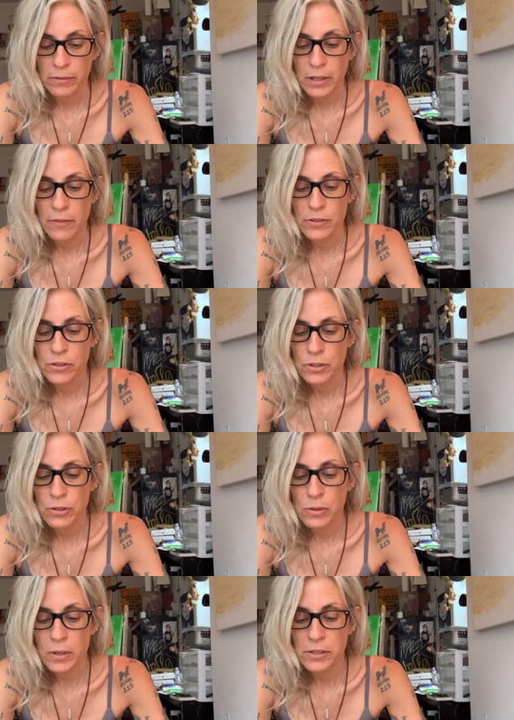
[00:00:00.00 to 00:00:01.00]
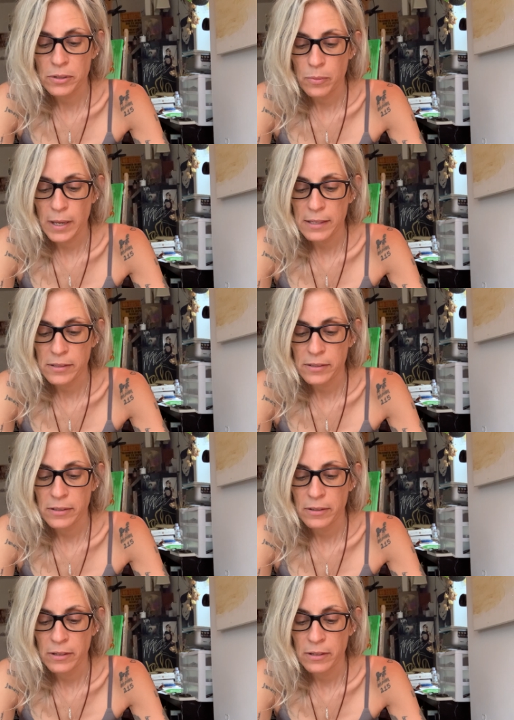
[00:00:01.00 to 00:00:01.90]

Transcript: Life is too short to waste.